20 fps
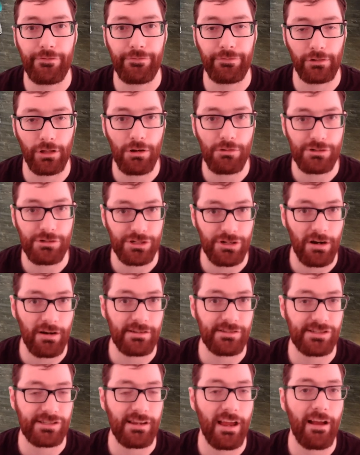
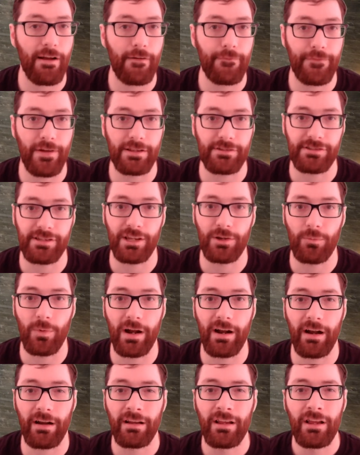flowchart style fencing
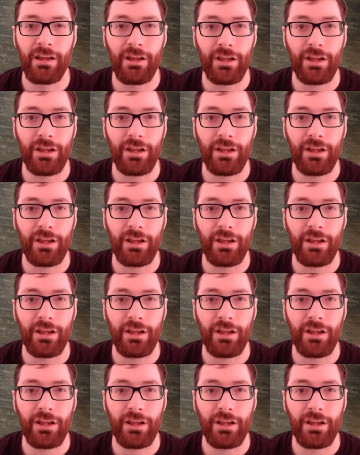where